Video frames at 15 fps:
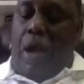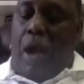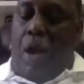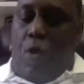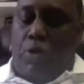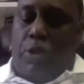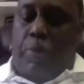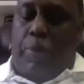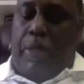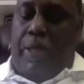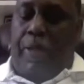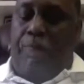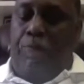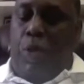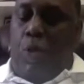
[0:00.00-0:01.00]

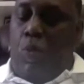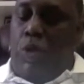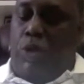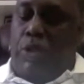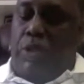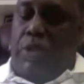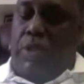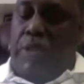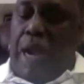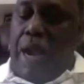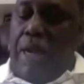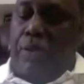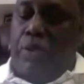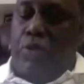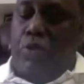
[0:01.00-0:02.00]
Ultimately, we should
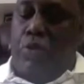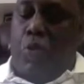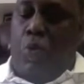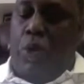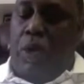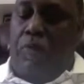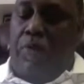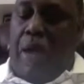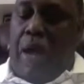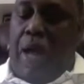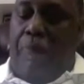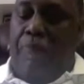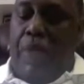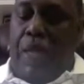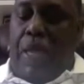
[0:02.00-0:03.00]
desire to do the will of
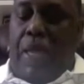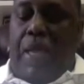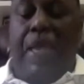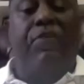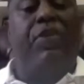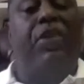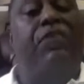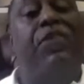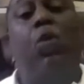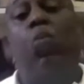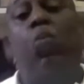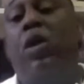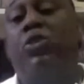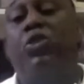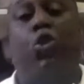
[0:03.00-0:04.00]
God, even if there
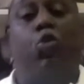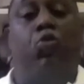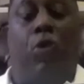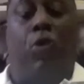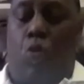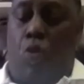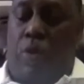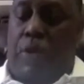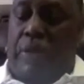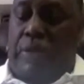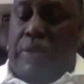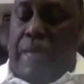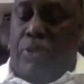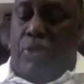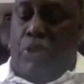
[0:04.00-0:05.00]
was no reward
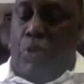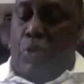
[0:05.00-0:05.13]
attached to